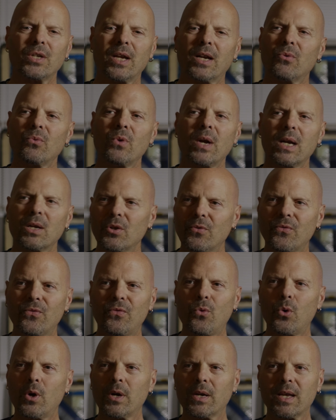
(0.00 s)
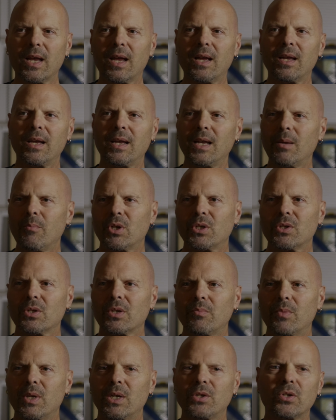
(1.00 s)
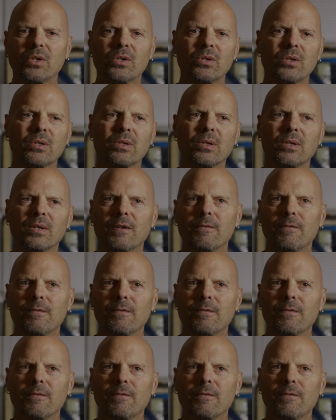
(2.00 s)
like a regular 4K image to me, just,